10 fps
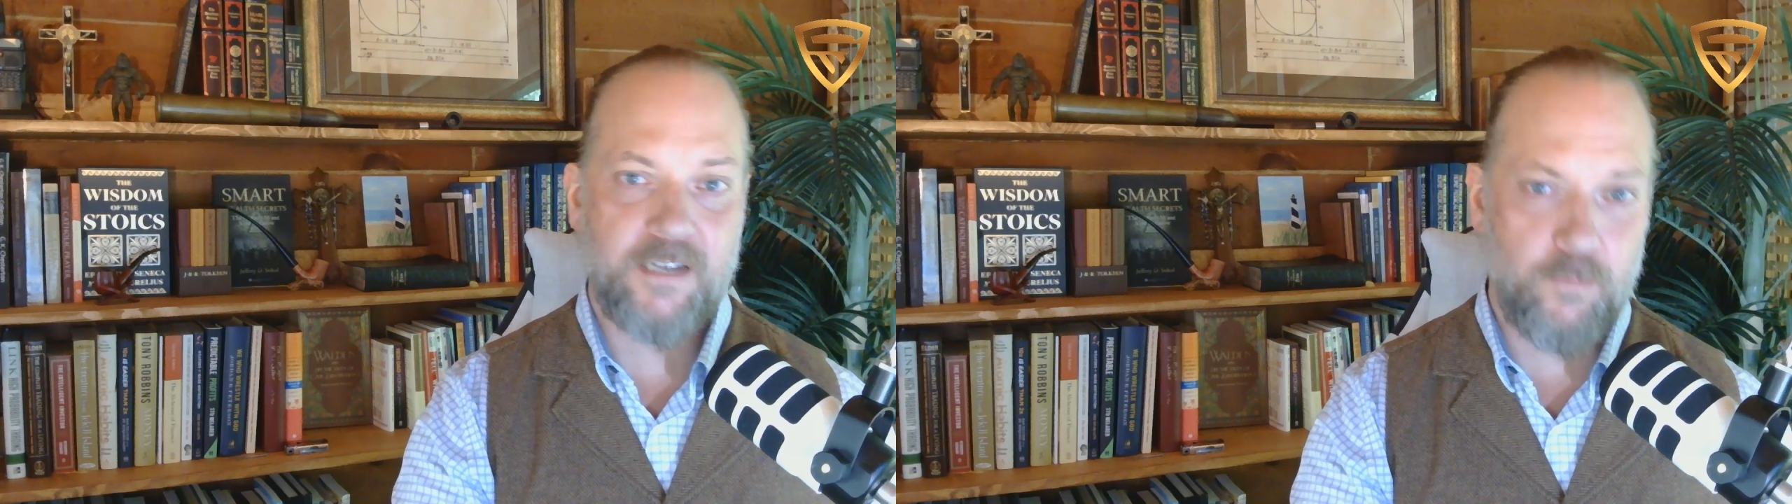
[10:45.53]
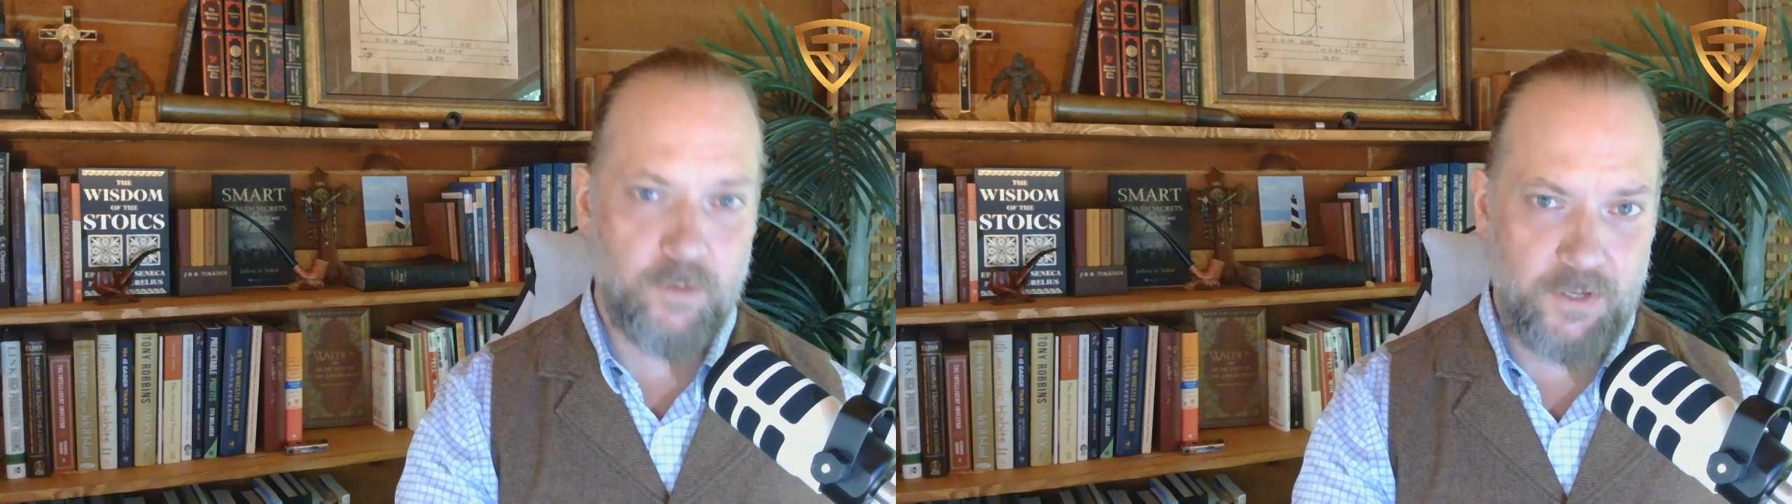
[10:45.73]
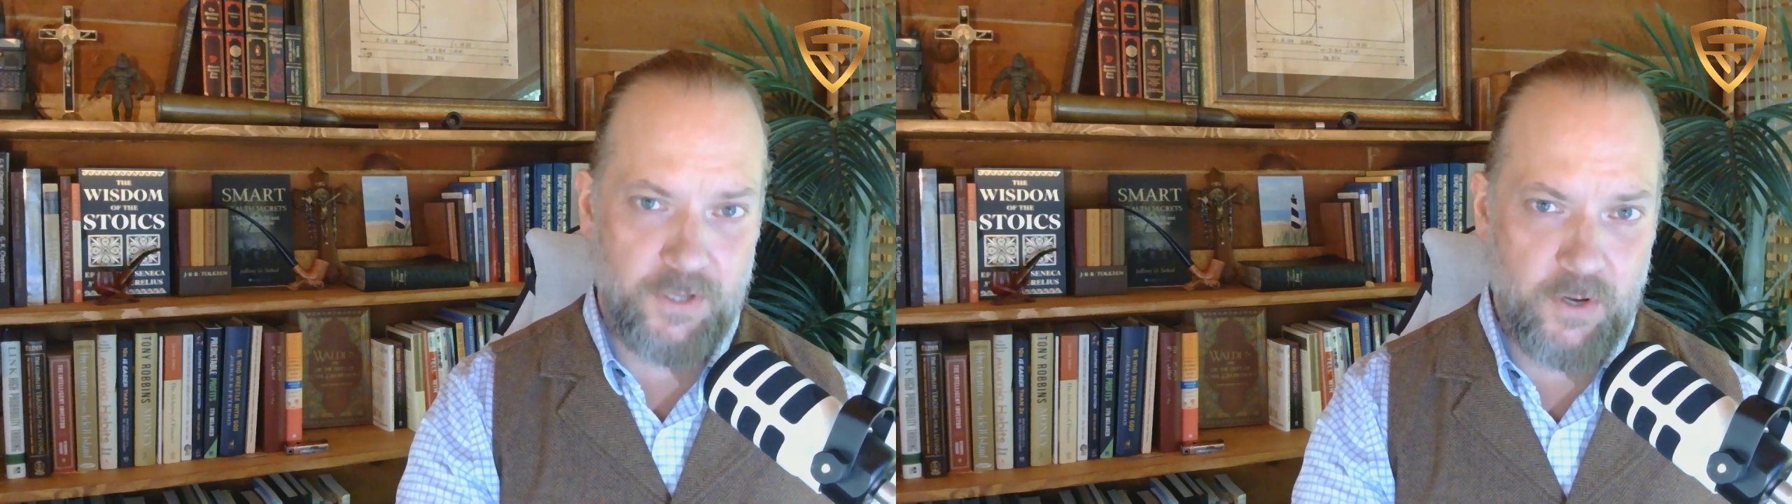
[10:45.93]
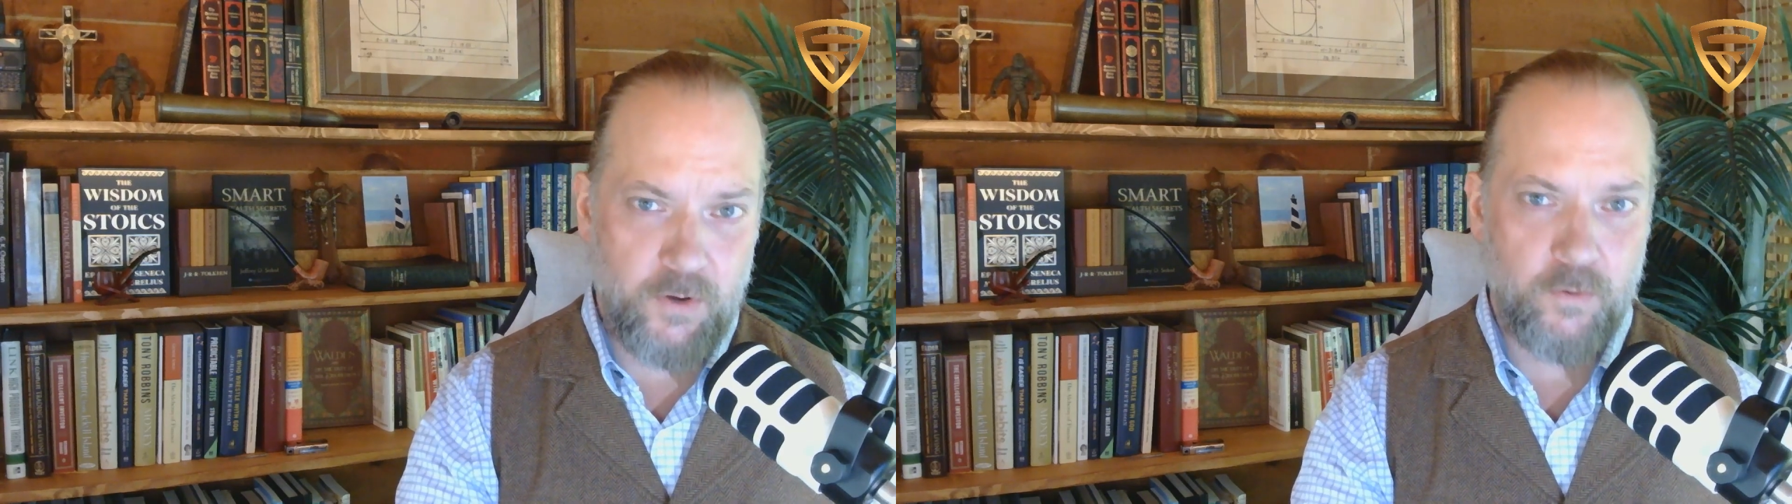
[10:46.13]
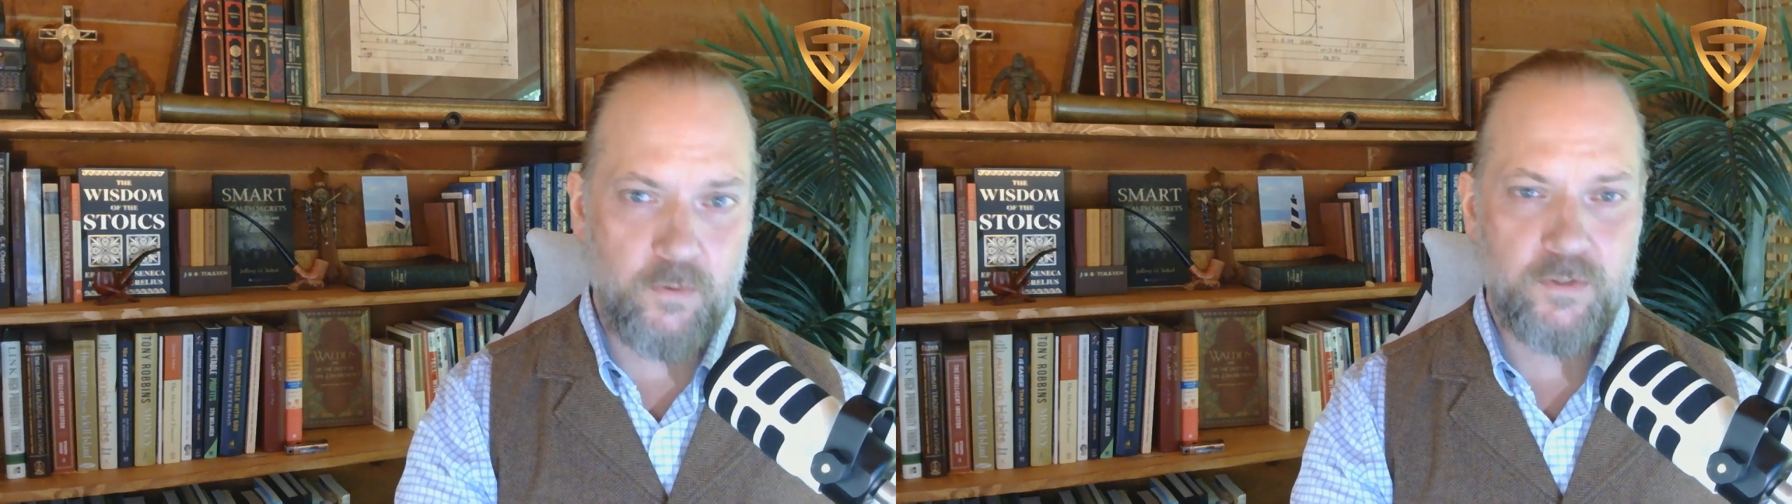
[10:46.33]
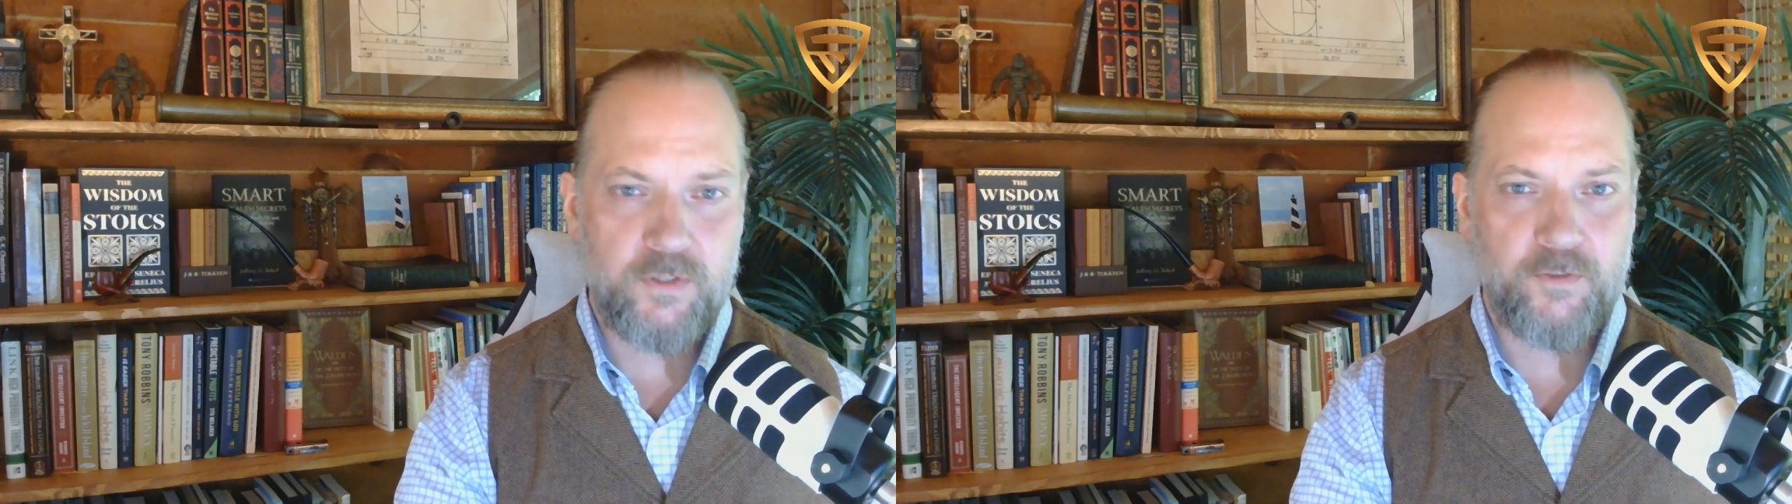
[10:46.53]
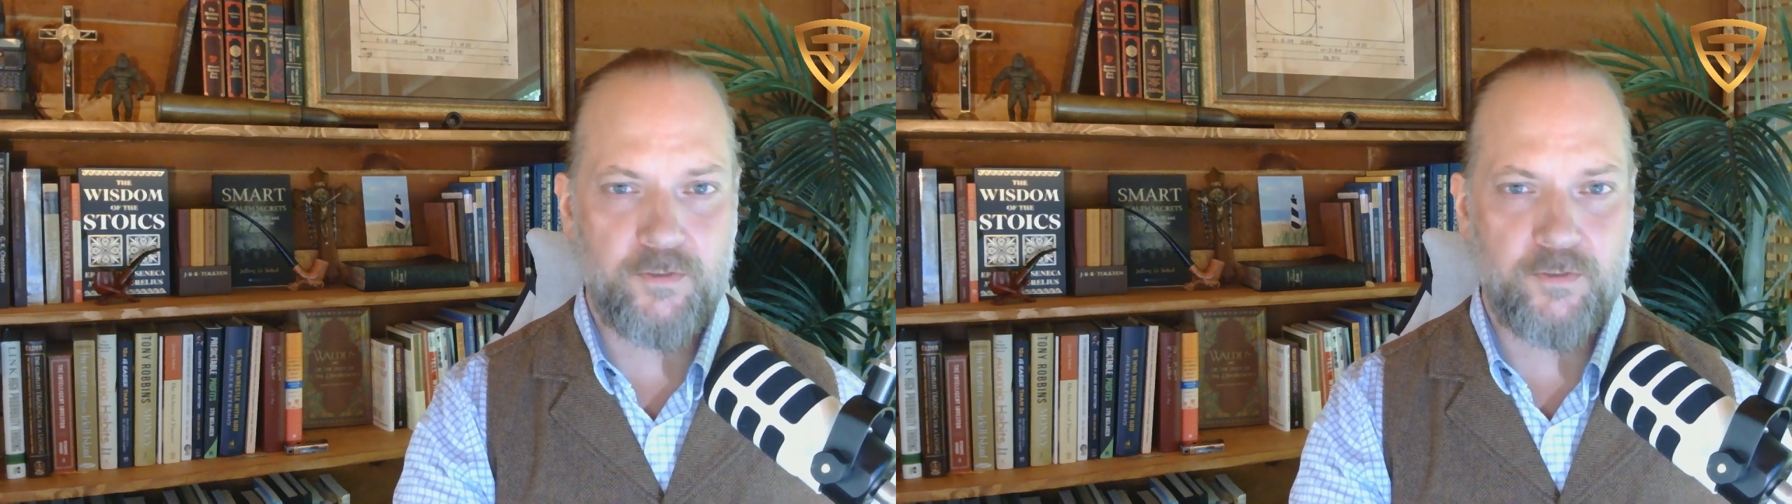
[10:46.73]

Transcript: and I want you to